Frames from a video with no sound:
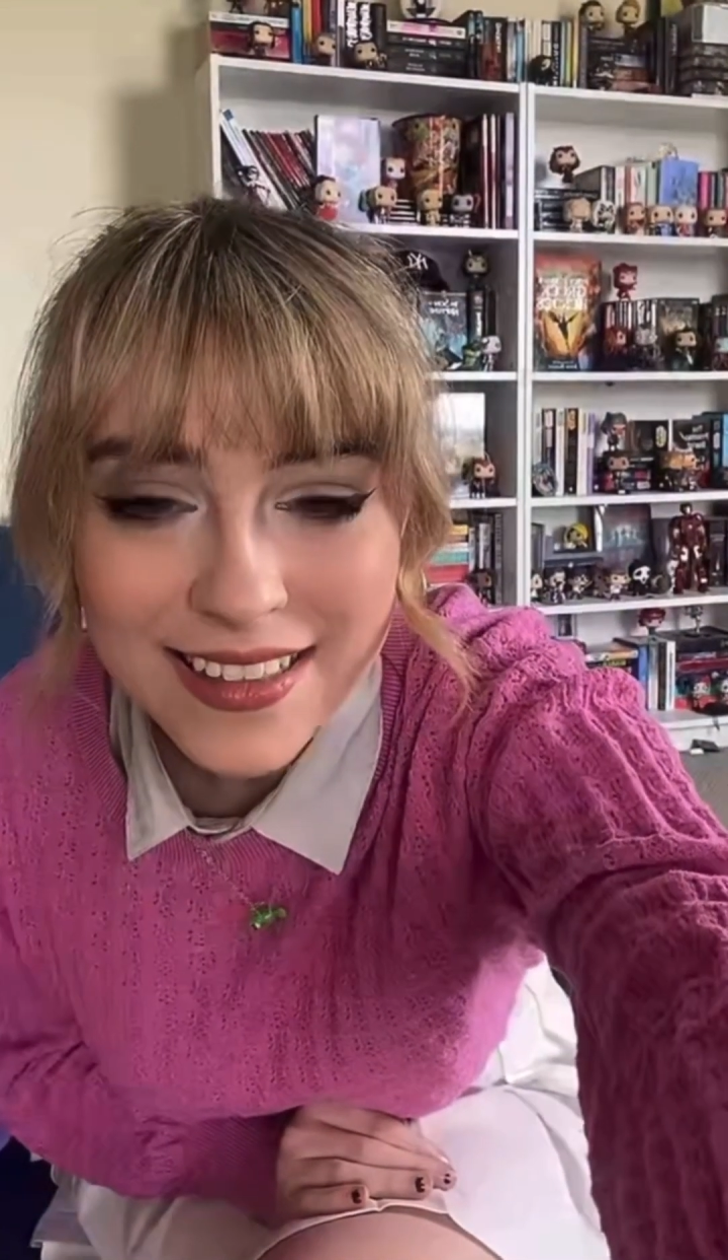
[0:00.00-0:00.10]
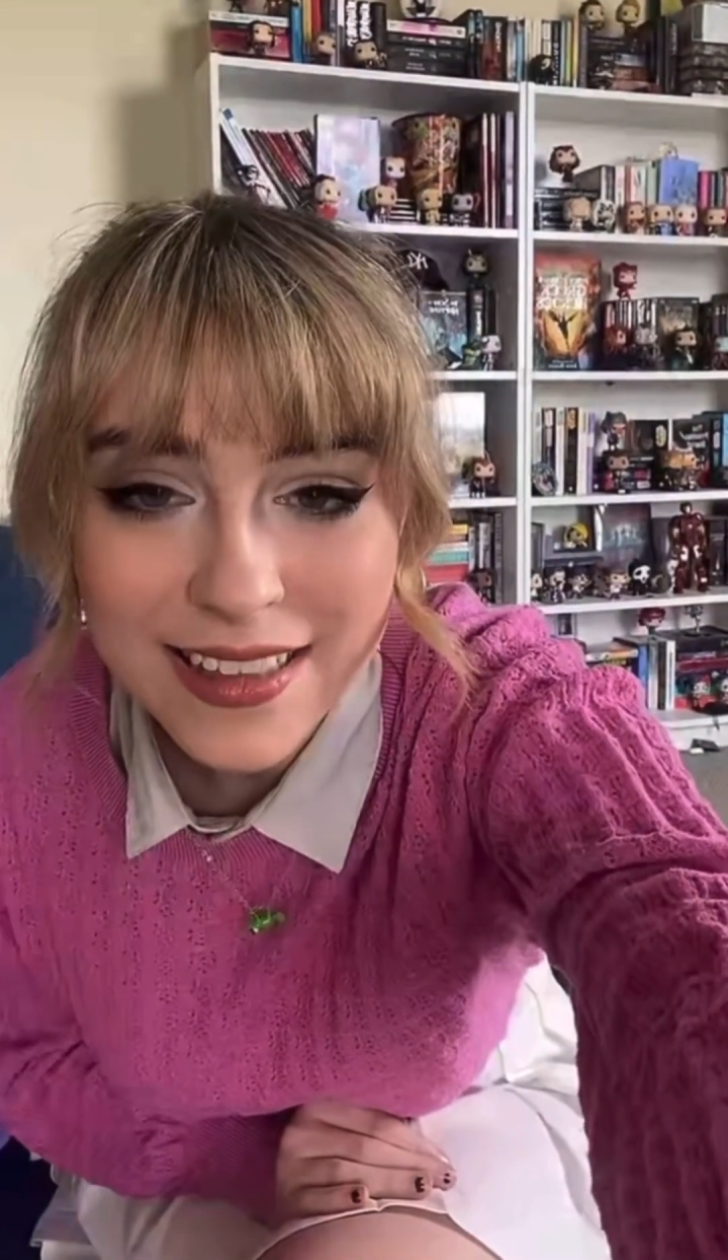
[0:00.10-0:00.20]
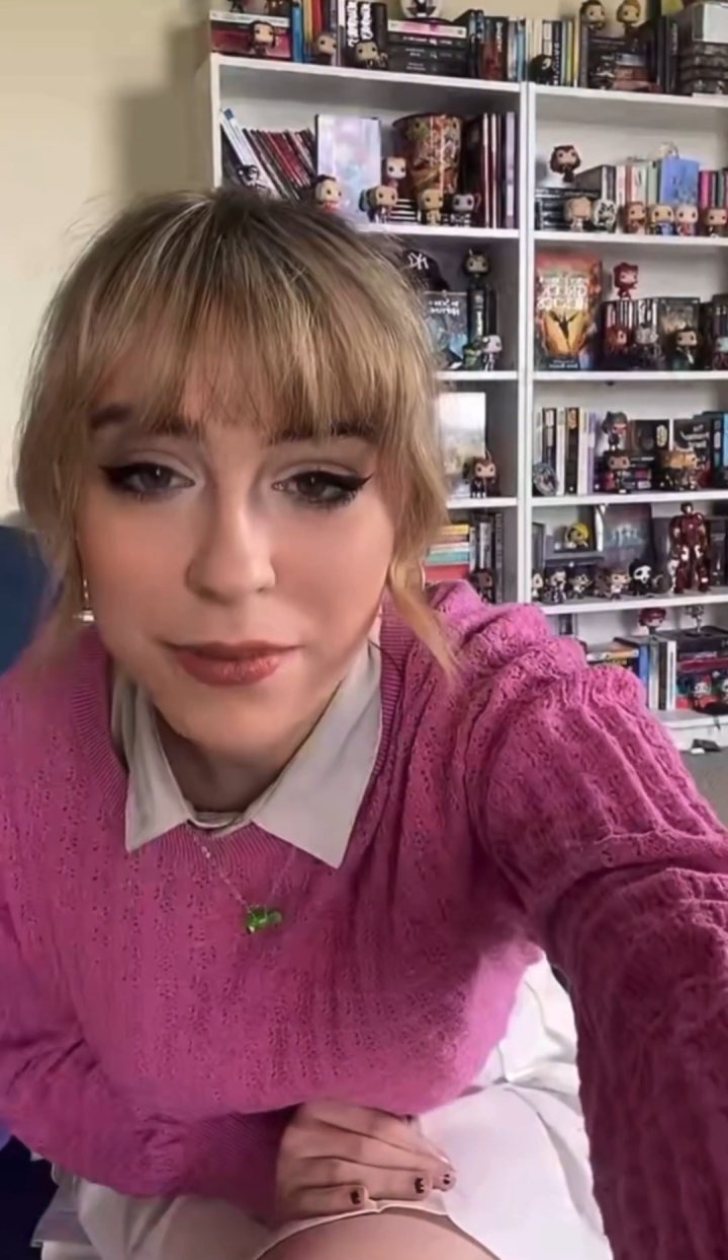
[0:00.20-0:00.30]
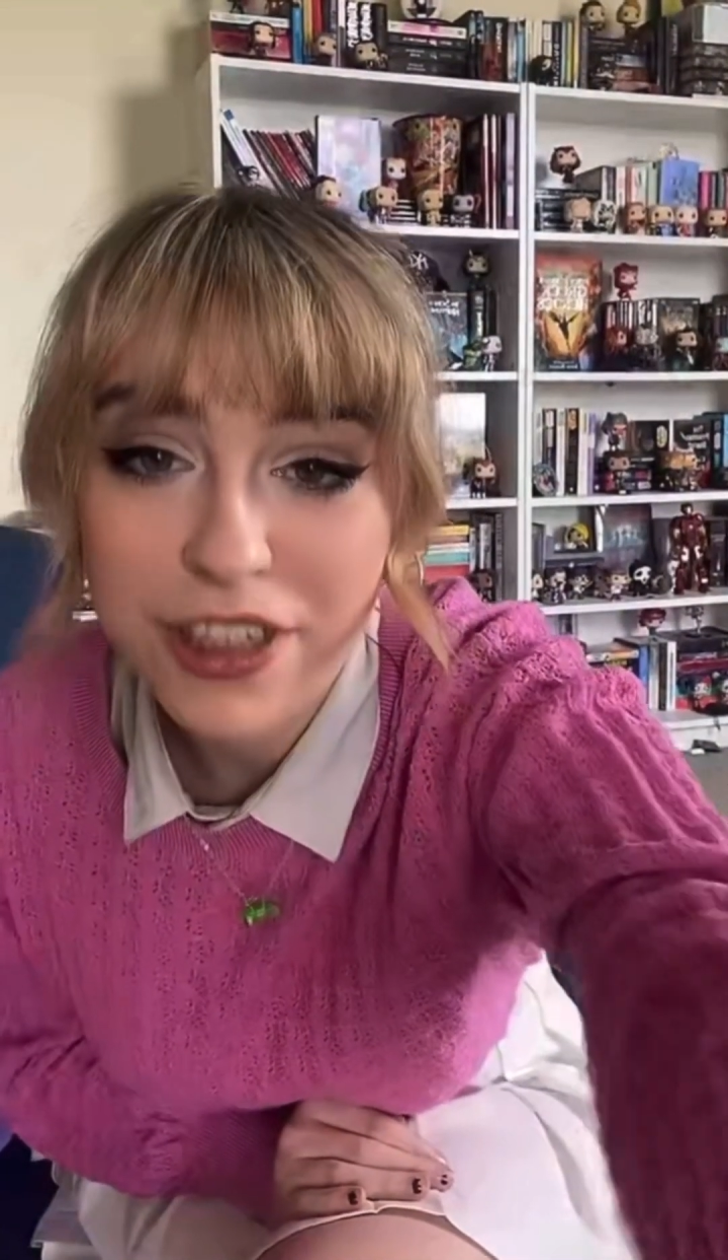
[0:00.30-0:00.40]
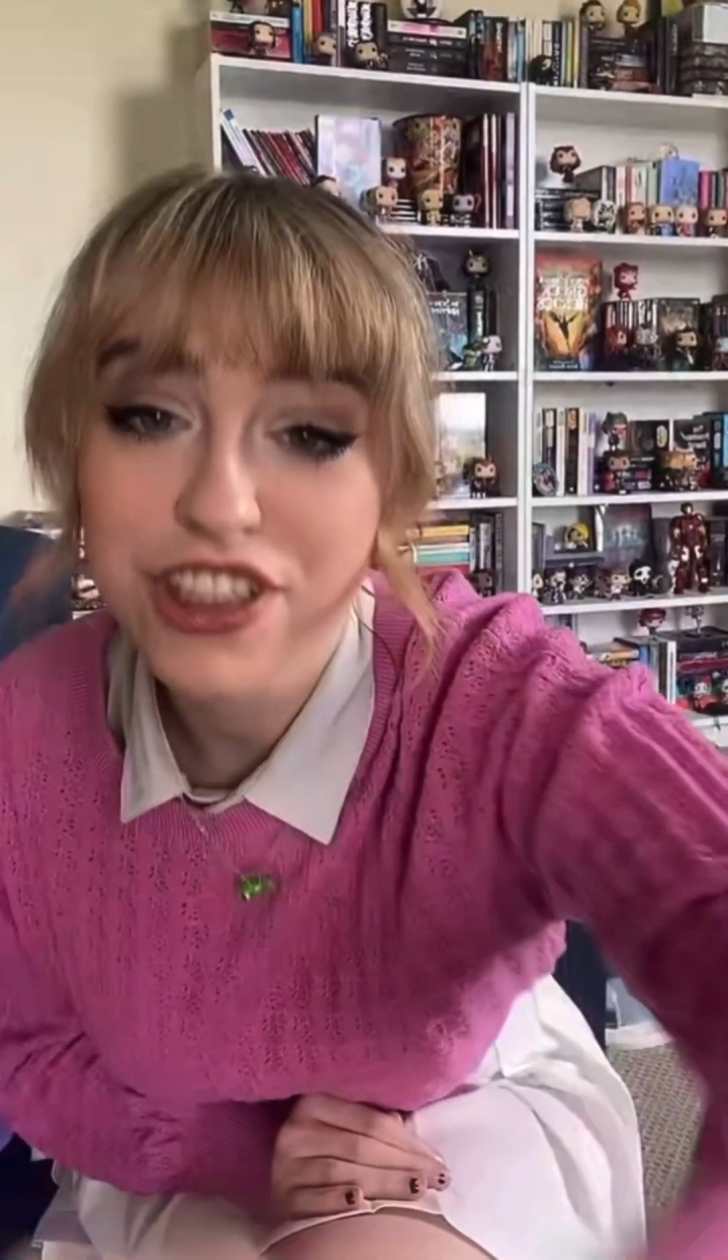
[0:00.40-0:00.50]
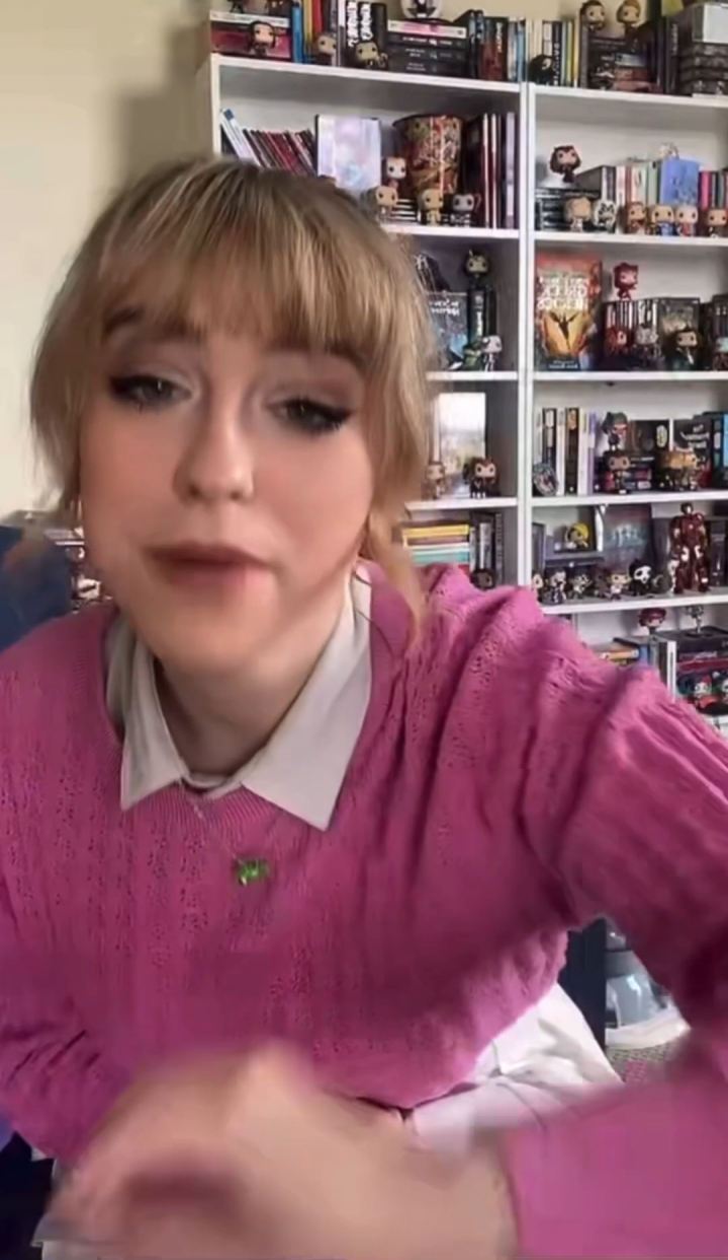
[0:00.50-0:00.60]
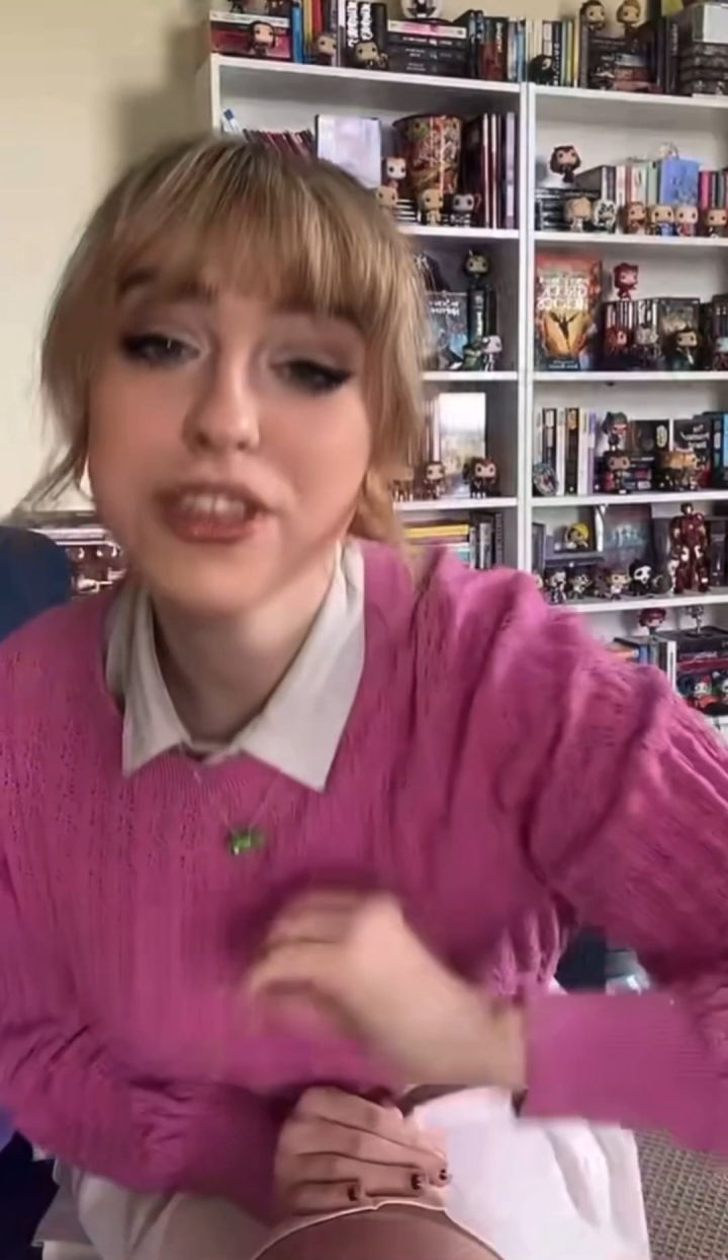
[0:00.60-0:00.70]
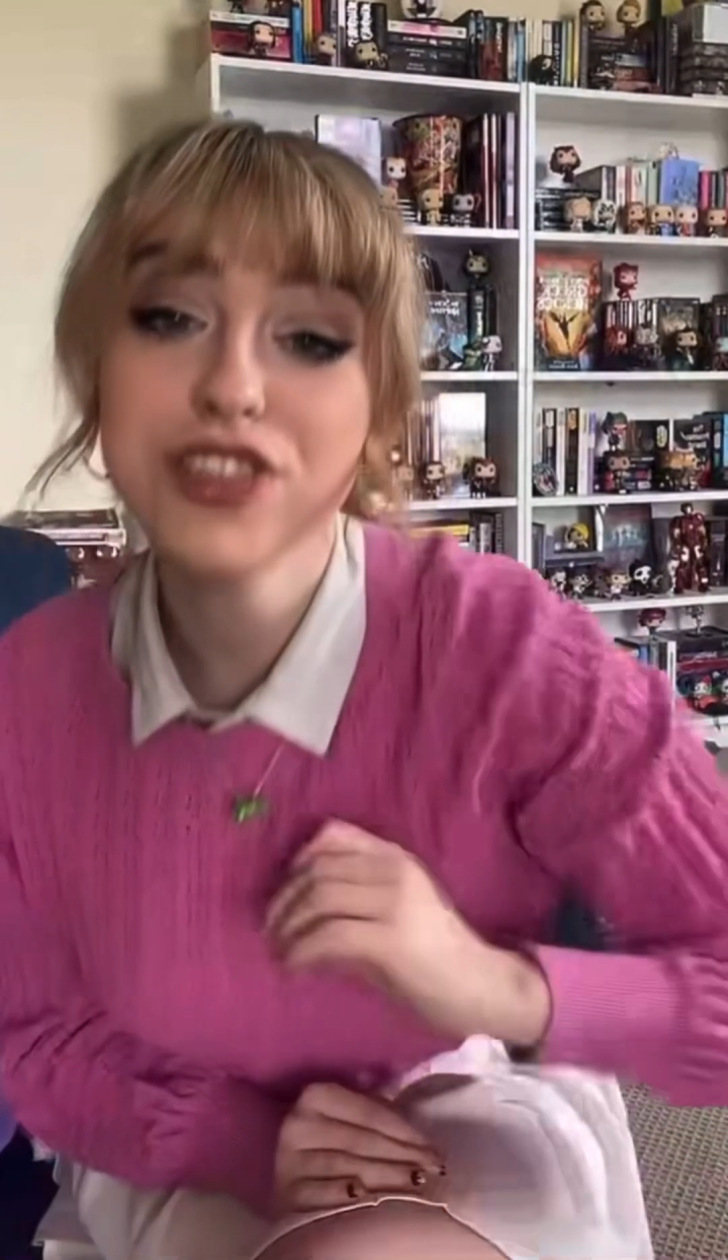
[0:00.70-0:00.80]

So I'm British. I'm